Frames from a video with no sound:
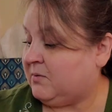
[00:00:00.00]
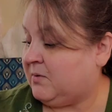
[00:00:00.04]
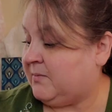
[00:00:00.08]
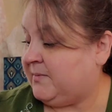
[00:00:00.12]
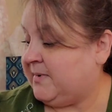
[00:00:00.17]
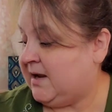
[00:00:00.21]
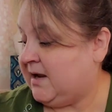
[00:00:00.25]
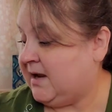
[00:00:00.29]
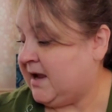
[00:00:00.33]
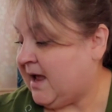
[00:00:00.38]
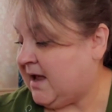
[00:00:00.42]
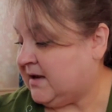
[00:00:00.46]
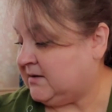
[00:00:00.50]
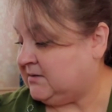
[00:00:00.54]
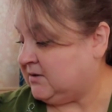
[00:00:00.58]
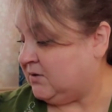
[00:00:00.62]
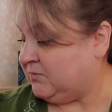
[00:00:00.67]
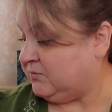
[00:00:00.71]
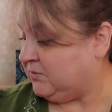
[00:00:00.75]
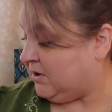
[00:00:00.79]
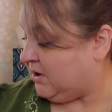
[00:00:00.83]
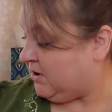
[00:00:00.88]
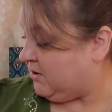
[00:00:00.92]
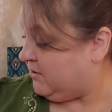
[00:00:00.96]
will be, I
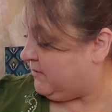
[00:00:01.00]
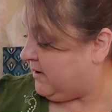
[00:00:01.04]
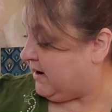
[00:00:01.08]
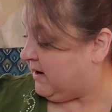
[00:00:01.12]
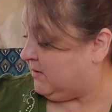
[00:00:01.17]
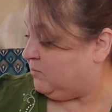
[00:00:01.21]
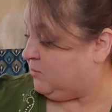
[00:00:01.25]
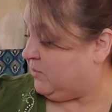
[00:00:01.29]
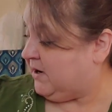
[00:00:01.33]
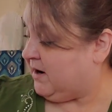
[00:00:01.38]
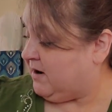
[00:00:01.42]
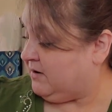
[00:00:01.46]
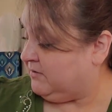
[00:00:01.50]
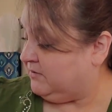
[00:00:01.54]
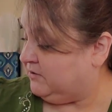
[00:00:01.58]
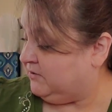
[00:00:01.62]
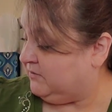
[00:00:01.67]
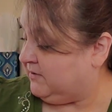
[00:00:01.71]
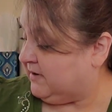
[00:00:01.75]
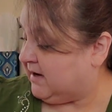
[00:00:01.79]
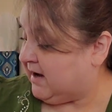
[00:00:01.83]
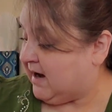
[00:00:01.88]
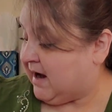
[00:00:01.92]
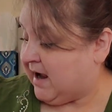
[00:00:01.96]
don't know. And when I'll do
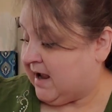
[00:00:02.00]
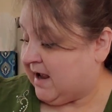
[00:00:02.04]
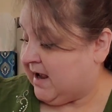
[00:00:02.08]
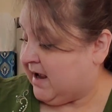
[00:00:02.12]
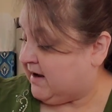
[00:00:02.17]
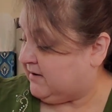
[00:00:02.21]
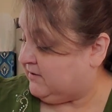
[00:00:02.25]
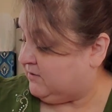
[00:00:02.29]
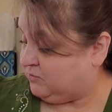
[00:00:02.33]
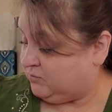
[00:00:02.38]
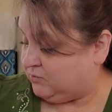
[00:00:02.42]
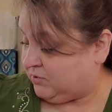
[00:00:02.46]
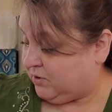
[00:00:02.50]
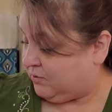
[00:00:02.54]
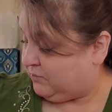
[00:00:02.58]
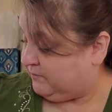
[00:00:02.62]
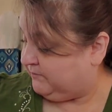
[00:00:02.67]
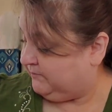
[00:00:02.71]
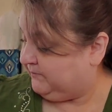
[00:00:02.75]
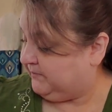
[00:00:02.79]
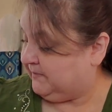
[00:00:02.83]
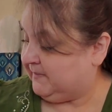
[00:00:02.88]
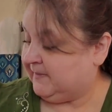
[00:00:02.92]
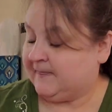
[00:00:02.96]
it, I don't know.
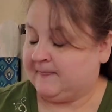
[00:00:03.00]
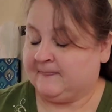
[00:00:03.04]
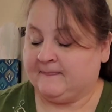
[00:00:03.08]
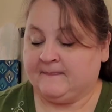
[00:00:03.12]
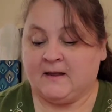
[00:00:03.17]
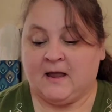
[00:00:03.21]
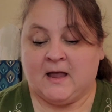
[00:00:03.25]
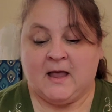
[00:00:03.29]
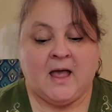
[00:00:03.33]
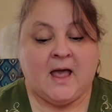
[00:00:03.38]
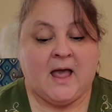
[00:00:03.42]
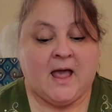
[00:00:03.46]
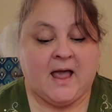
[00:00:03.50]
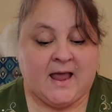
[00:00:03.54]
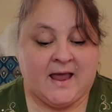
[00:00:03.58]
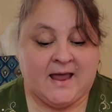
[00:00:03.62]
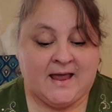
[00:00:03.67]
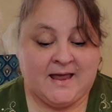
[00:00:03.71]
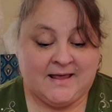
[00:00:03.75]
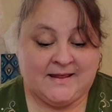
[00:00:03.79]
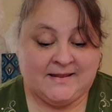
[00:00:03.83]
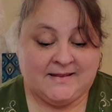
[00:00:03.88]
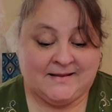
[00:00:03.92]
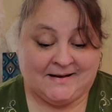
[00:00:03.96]

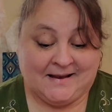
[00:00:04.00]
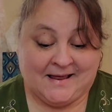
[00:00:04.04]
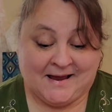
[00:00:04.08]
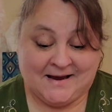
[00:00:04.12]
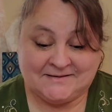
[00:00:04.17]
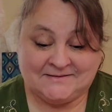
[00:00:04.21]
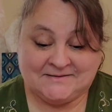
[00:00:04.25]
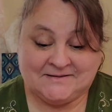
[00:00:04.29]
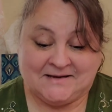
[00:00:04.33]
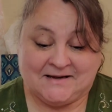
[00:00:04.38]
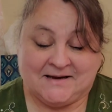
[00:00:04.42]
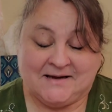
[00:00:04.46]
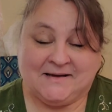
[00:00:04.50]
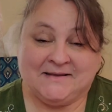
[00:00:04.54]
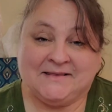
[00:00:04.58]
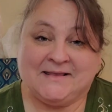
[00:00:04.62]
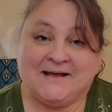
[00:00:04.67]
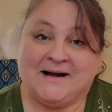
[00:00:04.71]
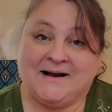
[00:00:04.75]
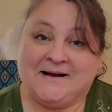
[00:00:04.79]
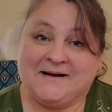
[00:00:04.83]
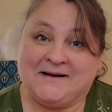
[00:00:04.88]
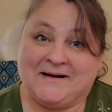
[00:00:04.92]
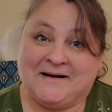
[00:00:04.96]
And the last thing
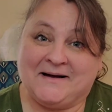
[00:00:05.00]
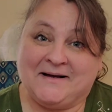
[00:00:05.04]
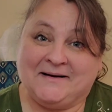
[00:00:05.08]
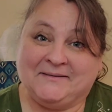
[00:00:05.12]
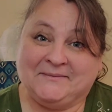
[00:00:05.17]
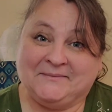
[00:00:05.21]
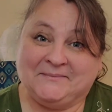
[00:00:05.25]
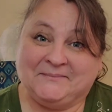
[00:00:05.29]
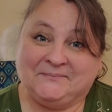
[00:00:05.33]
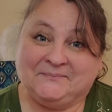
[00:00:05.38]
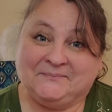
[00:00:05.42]
that I got,